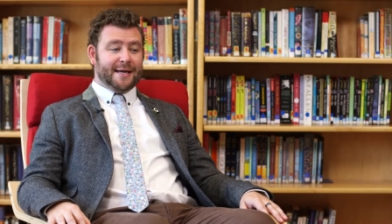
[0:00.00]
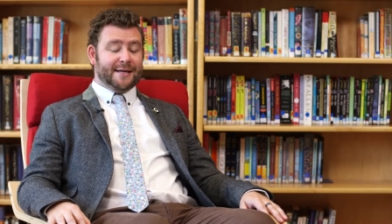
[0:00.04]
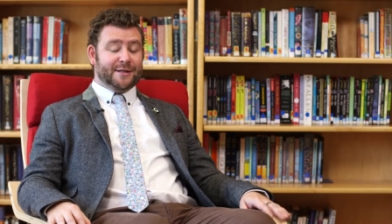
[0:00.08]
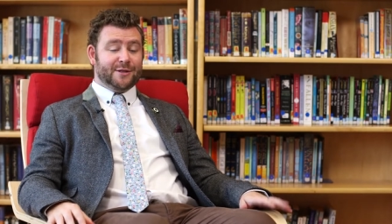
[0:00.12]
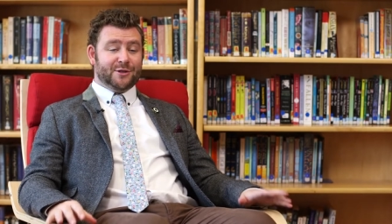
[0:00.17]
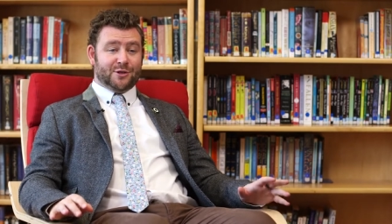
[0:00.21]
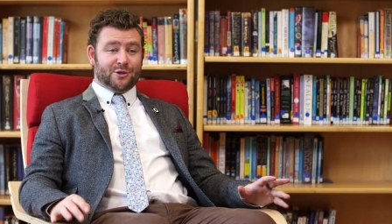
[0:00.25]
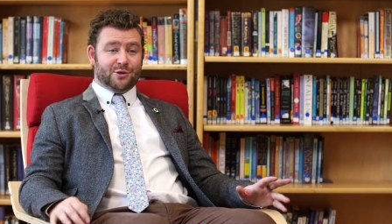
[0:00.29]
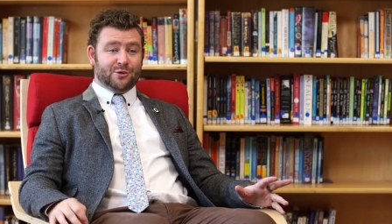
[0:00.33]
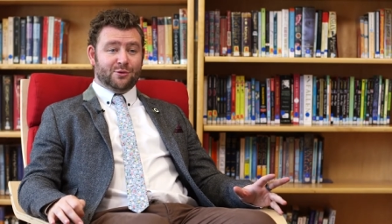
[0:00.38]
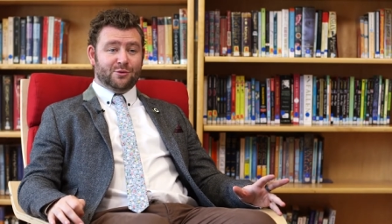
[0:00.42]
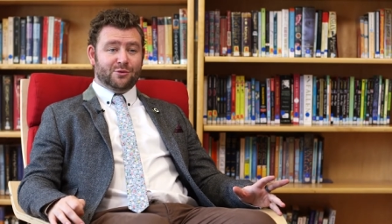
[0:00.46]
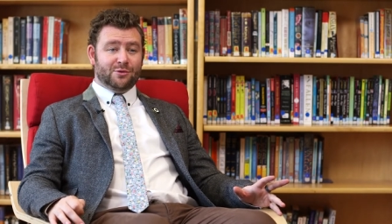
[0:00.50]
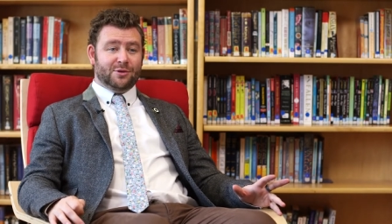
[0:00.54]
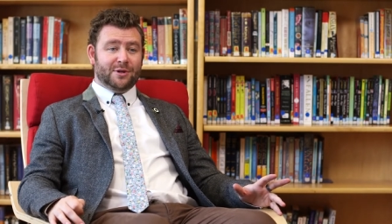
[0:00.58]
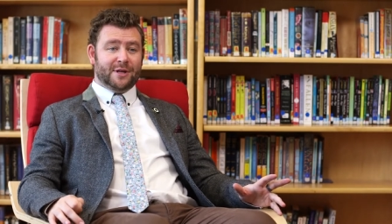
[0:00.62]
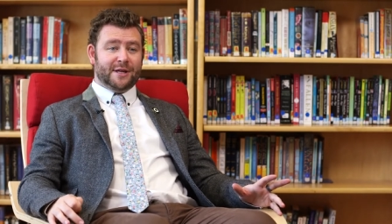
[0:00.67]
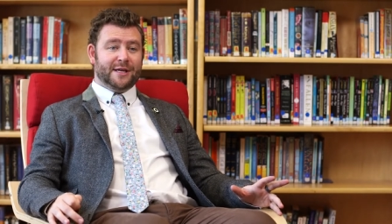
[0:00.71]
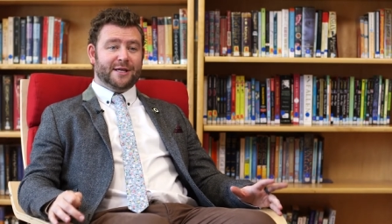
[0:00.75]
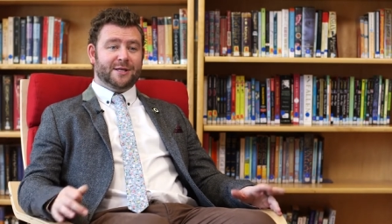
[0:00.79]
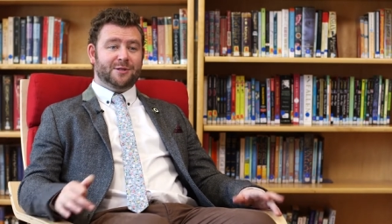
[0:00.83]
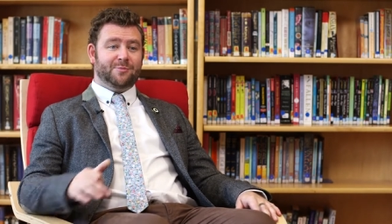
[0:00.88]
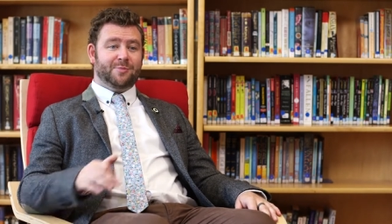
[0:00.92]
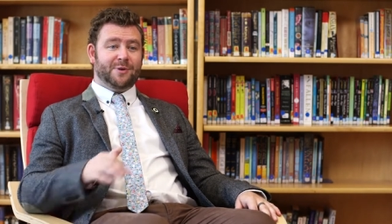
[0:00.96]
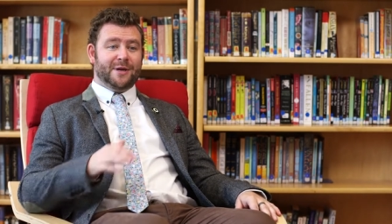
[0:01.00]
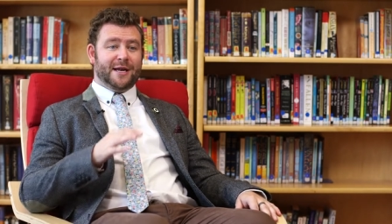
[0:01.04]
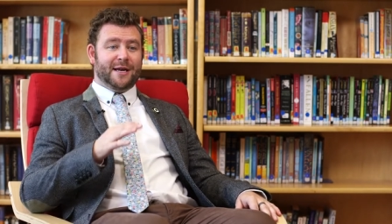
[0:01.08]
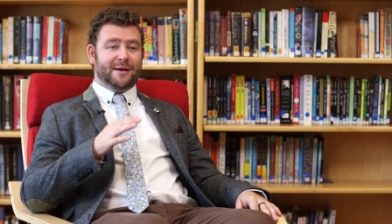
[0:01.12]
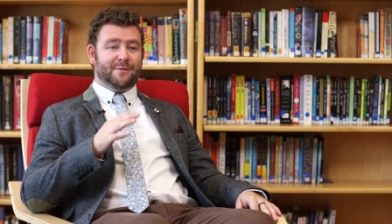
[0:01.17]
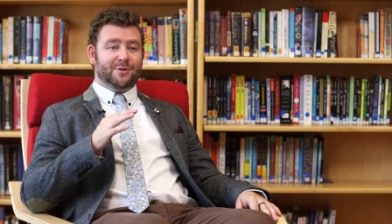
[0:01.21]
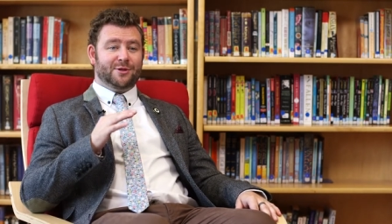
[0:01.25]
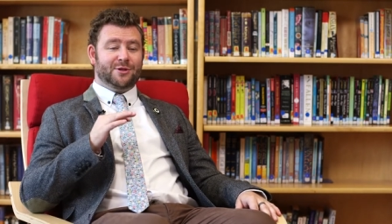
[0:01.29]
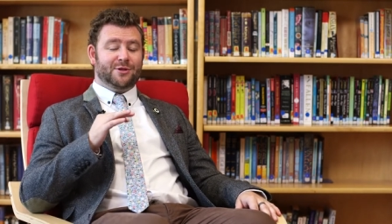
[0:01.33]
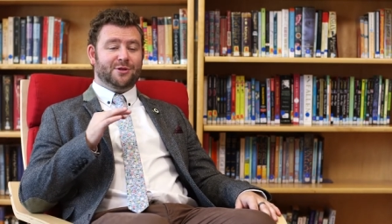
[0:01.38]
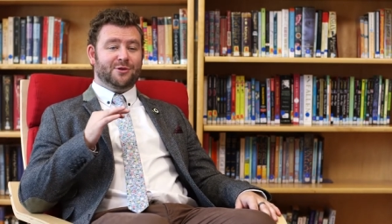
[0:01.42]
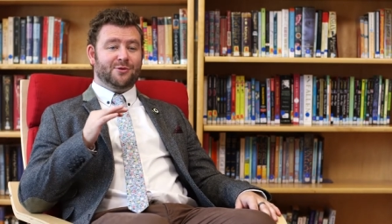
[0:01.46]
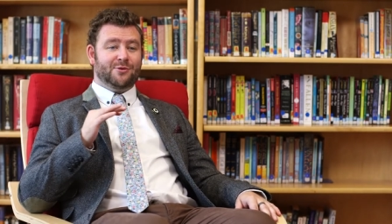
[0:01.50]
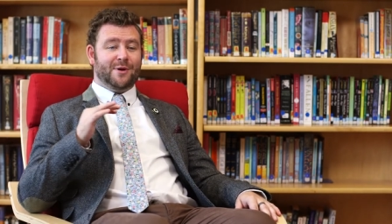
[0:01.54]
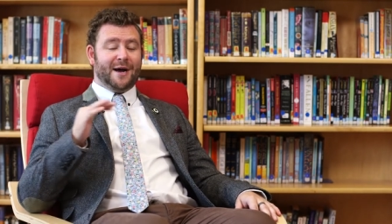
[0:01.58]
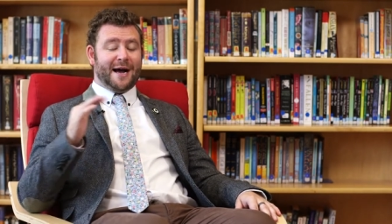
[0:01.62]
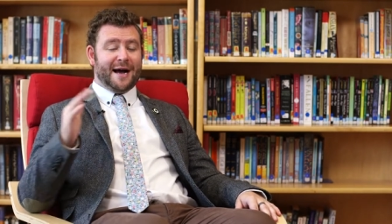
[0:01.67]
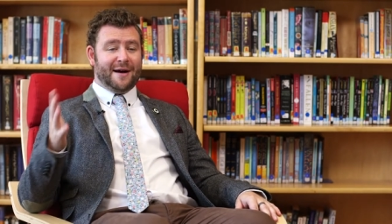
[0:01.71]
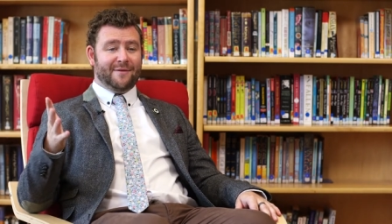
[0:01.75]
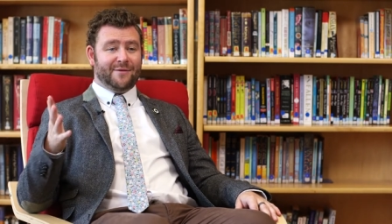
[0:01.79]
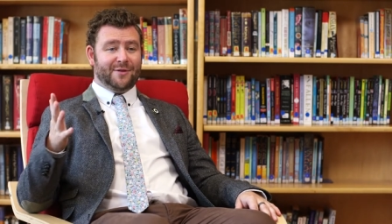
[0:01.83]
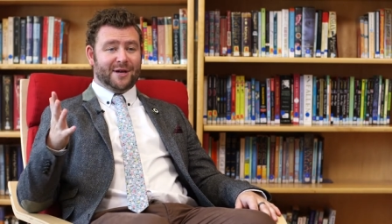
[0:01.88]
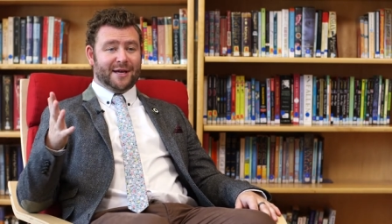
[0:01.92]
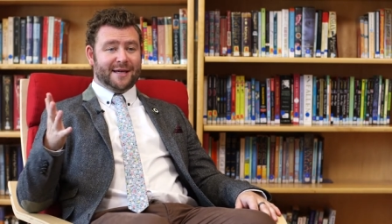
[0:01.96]
in school is being able to
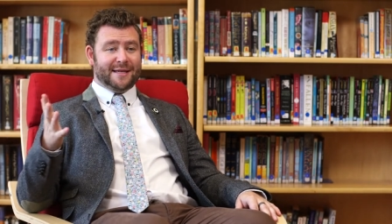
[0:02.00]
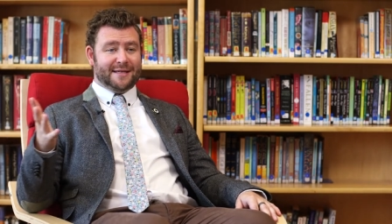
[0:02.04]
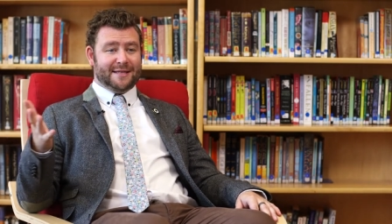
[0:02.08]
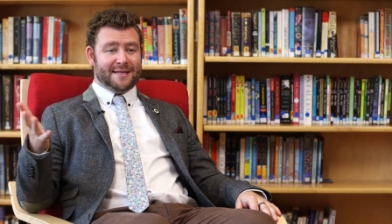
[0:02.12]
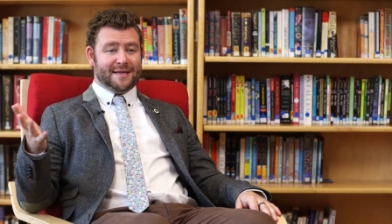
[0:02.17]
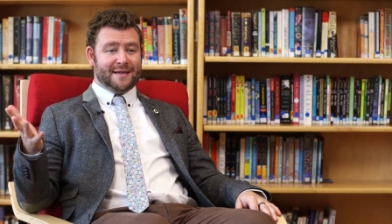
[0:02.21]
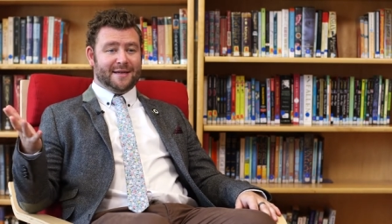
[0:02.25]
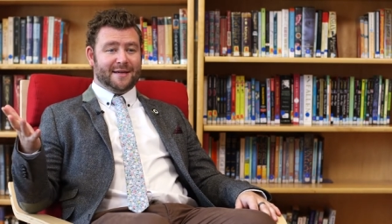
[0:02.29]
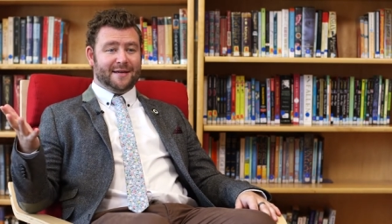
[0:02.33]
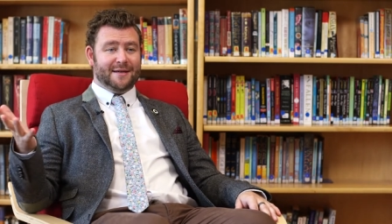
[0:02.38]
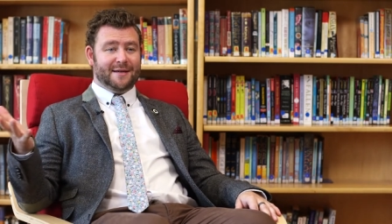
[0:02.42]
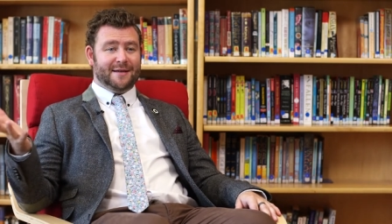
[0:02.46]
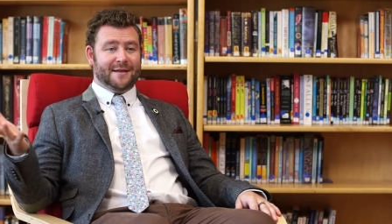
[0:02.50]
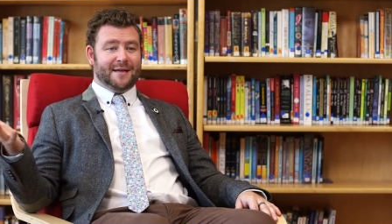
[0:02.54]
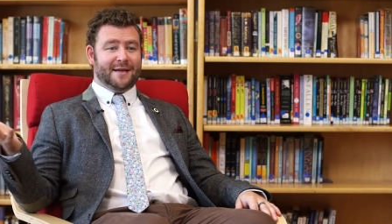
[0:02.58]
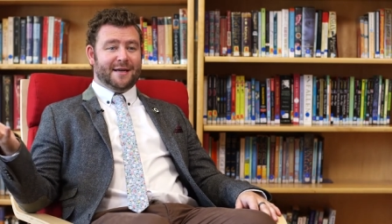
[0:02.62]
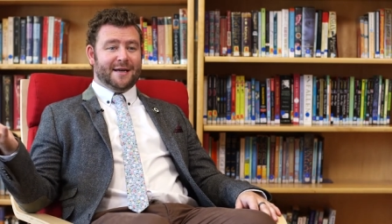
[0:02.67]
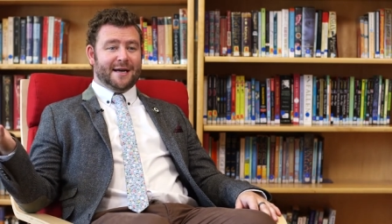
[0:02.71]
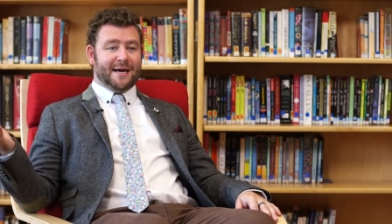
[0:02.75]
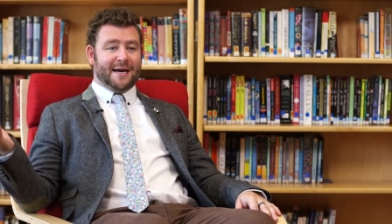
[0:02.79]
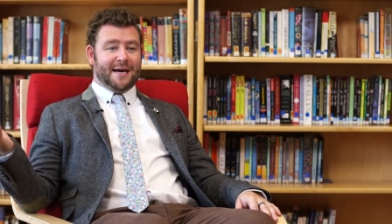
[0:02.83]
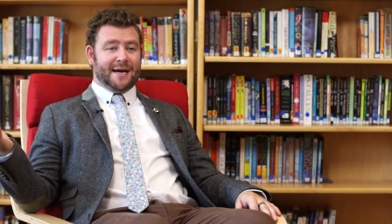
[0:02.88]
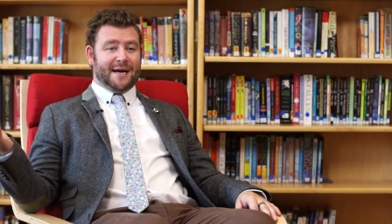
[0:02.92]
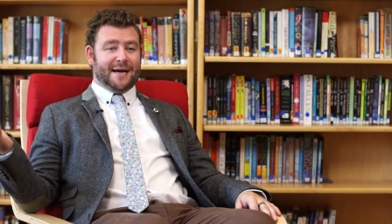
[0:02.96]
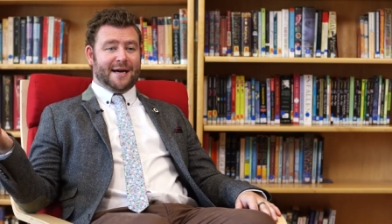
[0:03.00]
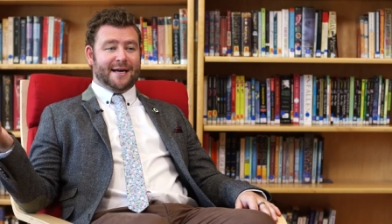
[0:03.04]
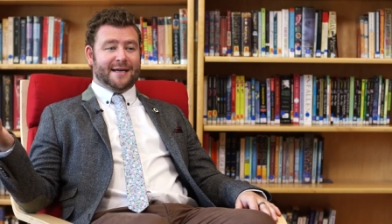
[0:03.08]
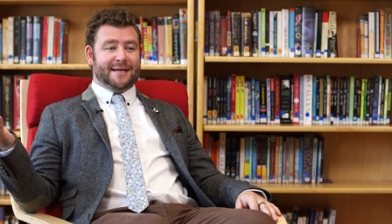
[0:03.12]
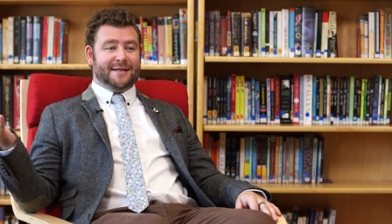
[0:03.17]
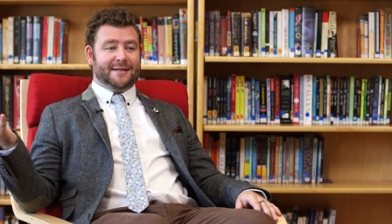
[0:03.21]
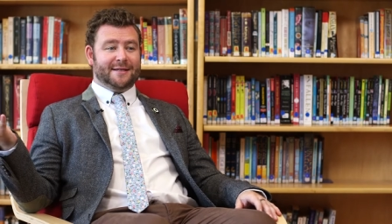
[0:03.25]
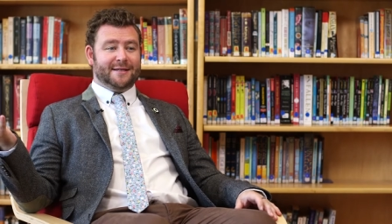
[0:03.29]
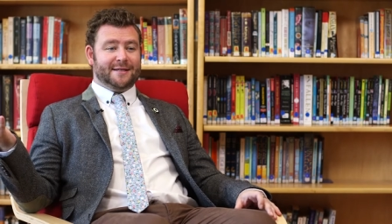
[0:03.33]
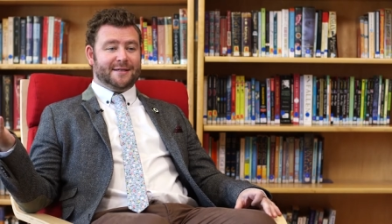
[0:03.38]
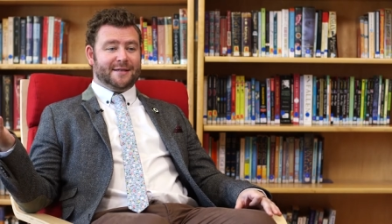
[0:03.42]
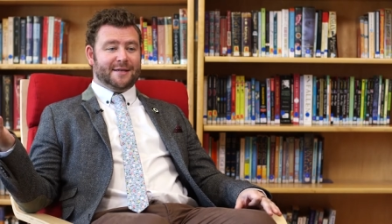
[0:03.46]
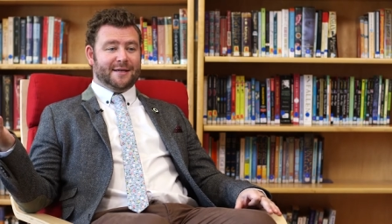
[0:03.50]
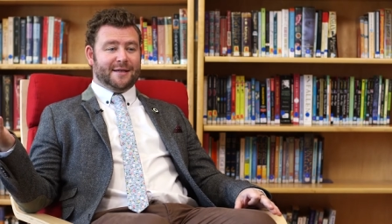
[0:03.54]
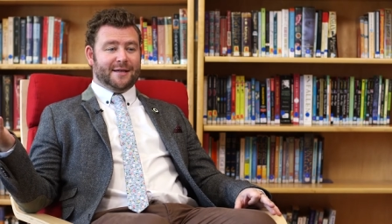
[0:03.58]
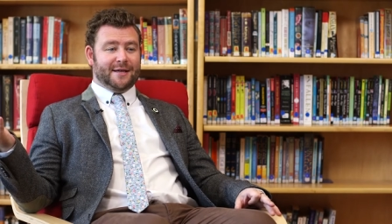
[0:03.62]
have an idea and